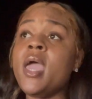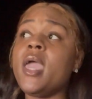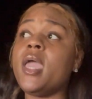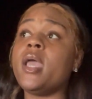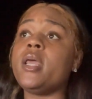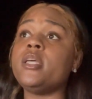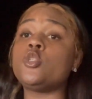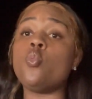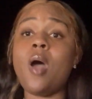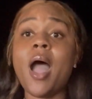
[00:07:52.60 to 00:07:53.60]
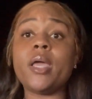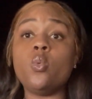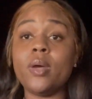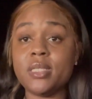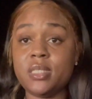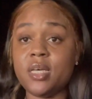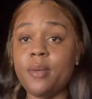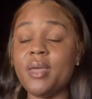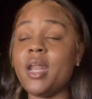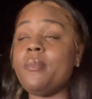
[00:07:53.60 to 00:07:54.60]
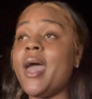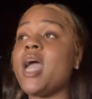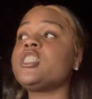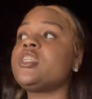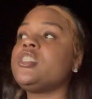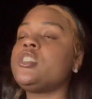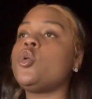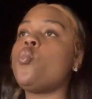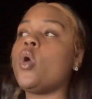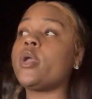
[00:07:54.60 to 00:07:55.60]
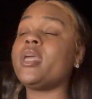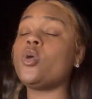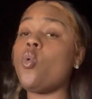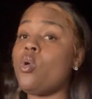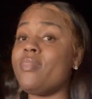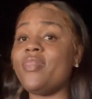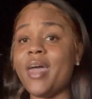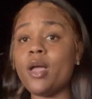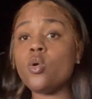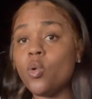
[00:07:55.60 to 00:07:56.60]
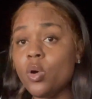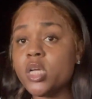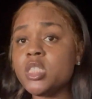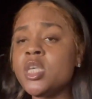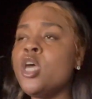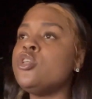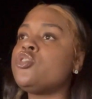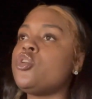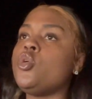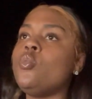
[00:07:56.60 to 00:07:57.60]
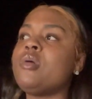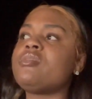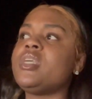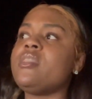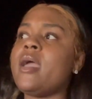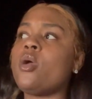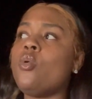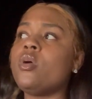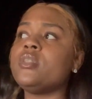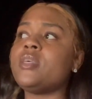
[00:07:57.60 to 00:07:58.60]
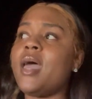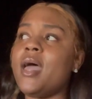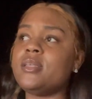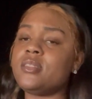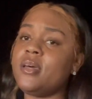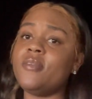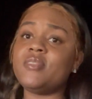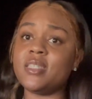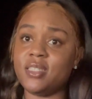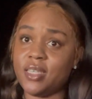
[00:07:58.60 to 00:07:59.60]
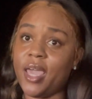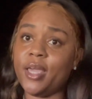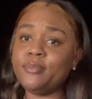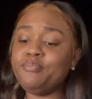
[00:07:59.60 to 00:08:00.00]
and it's why wisdom. And I'm actually still working on that course. So you won't see that course as of today